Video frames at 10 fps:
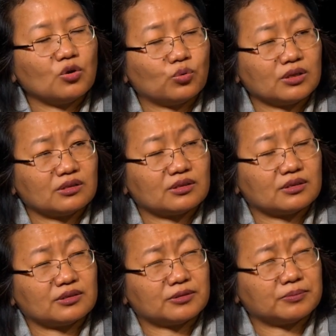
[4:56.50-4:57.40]

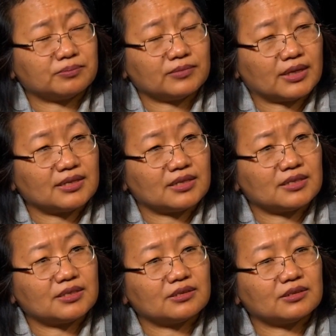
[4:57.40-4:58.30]
well, in
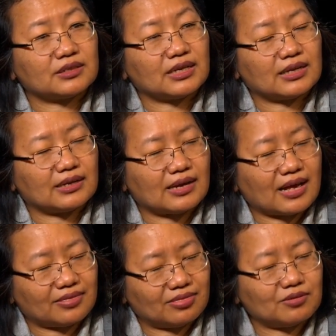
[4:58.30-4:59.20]
India
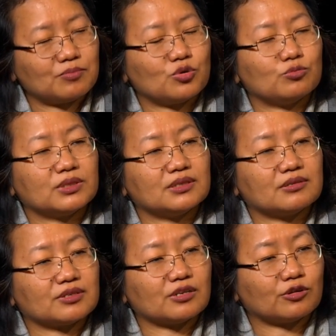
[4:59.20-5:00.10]
at the moment
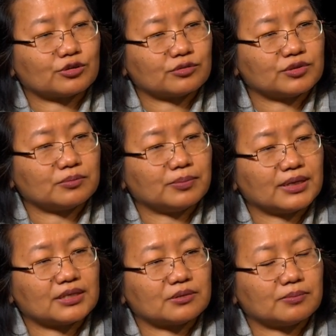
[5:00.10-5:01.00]
there's a lot of debate